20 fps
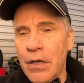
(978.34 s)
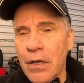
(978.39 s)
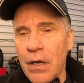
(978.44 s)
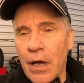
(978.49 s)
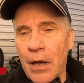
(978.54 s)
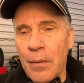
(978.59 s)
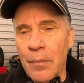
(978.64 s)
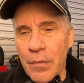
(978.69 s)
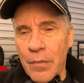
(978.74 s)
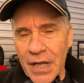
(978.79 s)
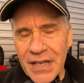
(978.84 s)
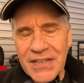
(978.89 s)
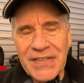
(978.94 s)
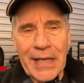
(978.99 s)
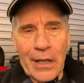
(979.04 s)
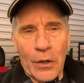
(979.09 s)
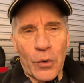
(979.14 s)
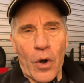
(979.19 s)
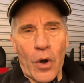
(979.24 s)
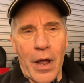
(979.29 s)

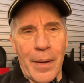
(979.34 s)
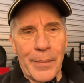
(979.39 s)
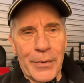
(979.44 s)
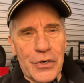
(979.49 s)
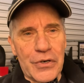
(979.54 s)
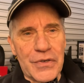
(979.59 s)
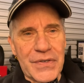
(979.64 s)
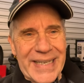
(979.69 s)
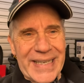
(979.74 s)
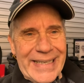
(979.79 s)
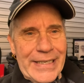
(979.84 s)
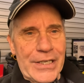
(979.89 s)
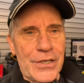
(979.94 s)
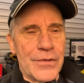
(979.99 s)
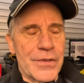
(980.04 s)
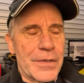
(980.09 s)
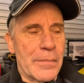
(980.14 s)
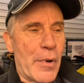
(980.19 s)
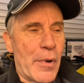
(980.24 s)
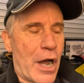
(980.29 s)
accelerometers
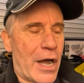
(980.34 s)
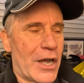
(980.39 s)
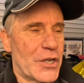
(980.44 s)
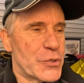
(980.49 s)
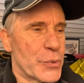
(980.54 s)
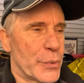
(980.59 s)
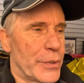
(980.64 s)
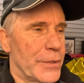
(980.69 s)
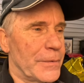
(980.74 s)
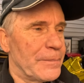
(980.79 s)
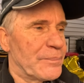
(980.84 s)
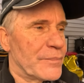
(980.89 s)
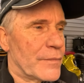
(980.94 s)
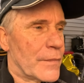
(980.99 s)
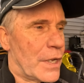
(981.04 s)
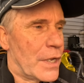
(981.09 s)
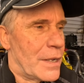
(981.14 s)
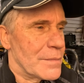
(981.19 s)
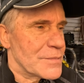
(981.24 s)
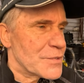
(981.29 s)
in the
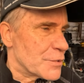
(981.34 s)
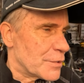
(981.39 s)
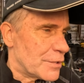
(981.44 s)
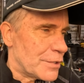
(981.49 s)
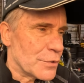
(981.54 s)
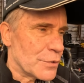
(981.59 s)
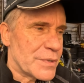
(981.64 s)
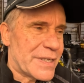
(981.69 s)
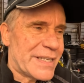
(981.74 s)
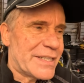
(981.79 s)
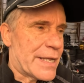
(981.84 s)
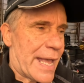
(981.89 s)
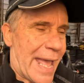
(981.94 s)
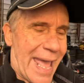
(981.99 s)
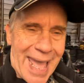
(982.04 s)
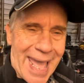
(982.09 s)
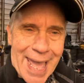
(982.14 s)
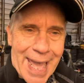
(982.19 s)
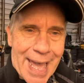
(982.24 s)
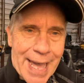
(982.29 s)
module. So you don't need to
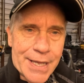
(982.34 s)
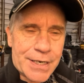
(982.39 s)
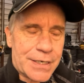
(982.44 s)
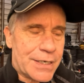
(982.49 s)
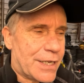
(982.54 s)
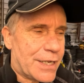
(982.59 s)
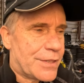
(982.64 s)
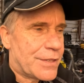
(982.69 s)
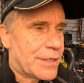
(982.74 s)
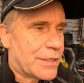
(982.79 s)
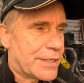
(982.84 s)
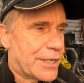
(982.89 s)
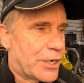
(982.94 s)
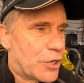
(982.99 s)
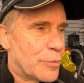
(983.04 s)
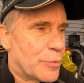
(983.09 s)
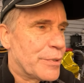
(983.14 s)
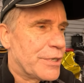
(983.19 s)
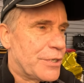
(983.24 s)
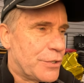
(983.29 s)
add anything
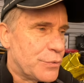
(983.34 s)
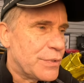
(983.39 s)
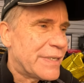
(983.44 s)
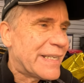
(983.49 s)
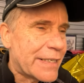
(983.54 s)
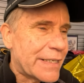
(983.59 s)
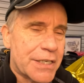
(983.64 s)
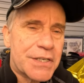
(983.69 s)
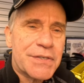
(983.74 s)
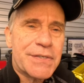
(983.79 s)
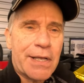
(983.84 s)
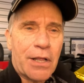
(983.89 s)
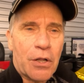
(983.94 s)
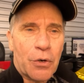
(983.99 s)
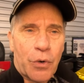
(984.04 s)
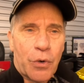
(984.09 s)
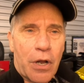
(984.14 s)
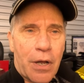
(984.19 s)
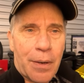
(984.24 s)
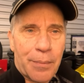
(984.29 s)
there, but you need
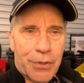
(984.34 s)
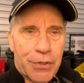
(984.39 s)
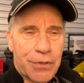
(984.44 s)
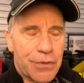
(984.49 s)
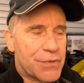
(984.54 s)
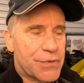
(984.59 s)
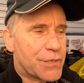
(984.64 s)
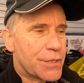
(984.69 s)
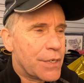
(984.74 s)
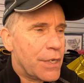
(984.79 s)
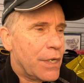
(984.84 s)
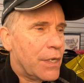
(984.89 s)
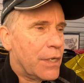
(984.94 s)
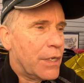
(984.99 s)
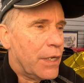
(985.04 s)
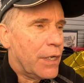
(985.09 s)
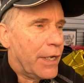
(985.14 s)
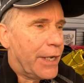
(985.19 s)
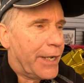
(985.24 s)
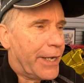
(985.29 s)
accelerometers.
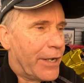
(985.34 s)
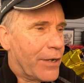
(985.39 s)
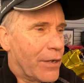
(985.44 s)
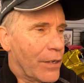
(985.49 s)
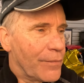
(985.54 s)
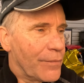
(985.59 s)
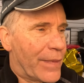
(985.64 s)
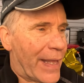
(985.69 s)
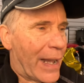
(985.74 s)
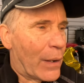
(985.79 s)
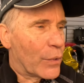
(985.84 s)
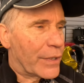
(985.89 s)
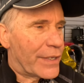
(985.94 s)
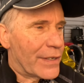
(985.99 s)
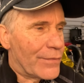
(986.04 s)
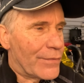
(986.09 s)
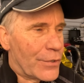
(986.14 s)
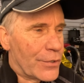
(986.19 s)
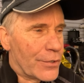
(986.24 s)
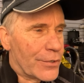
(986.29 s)
That will
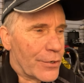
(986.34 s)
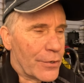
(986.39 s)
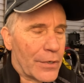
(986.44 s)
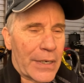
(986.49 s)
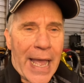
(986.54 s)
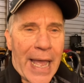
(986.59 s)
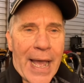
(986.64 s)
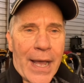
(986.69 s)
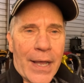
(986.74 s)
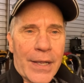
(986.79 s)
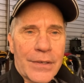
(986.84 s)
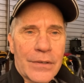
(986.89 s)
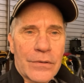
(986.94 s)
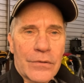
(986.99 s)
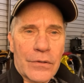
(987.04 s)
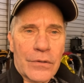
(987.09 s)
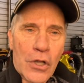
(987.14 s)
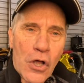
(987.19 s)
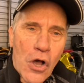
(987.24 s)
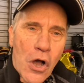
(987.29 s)
give you your lat,
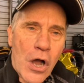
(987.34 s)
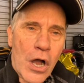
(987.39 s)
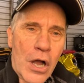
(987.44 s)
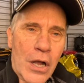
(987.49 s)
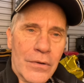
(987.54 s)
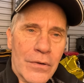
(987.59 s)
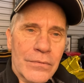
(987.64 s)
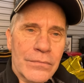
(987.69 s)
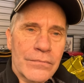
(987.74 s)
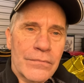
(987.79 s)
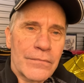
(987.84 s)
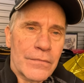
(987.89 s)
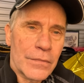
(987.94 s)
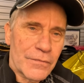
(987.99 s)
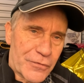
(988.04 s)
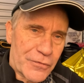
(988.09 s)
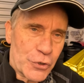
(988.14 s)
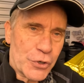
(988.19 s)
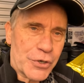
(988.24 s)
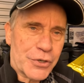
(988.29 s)
long,
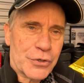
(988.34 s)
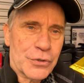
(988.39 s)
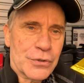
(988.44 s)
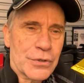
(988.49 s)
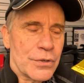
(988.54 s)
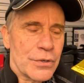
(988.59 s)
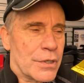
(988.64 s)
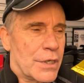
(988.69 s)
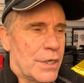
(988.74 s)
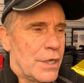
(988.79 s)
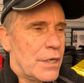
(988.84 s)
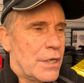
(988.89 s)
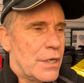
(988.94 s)
vertical